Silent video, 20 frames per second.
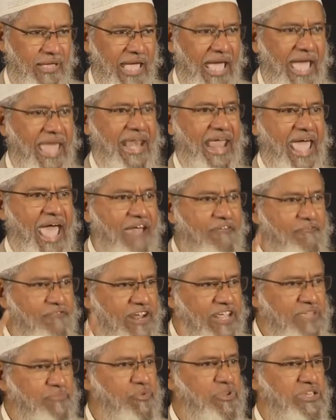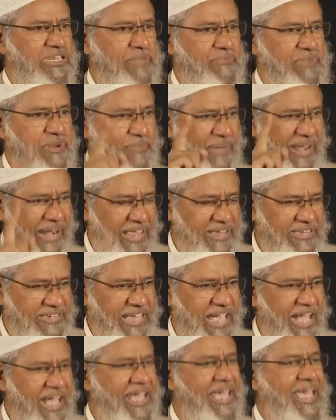an average Muslim in
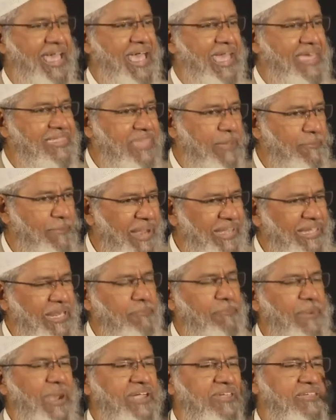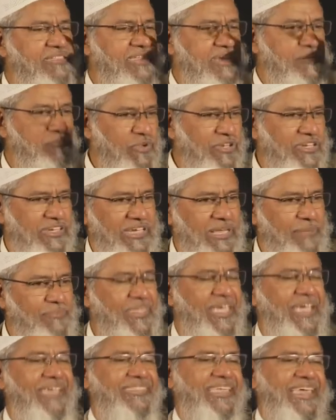Malaysia is a better practicing Muslim
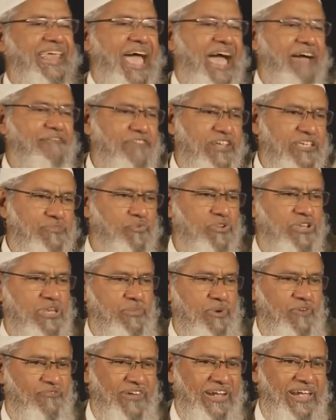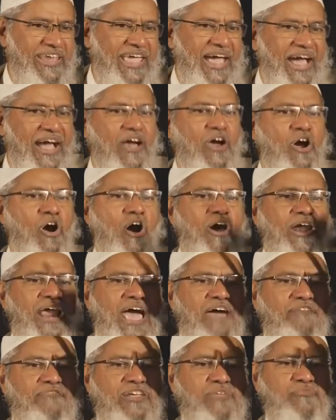than an average Muslim of India or
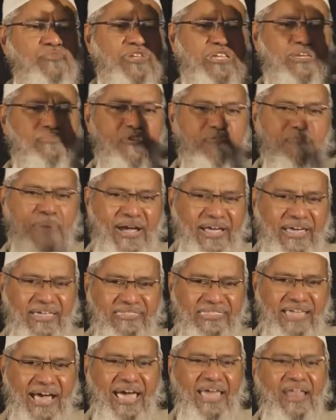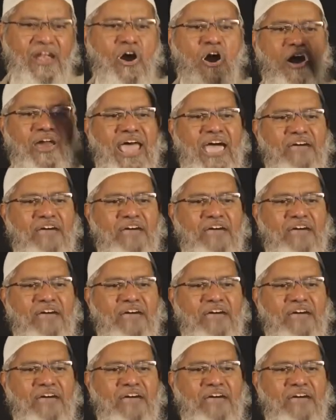average Muslim of Pakistan or